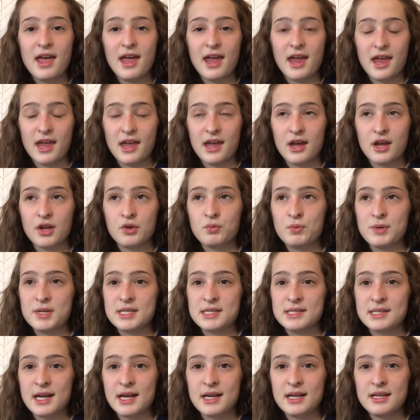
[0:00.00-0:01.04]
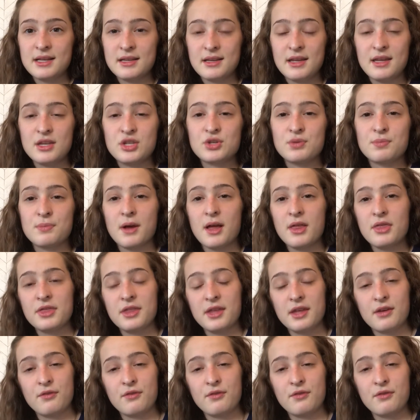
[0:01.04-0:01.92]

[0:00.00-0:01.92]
and we decided each month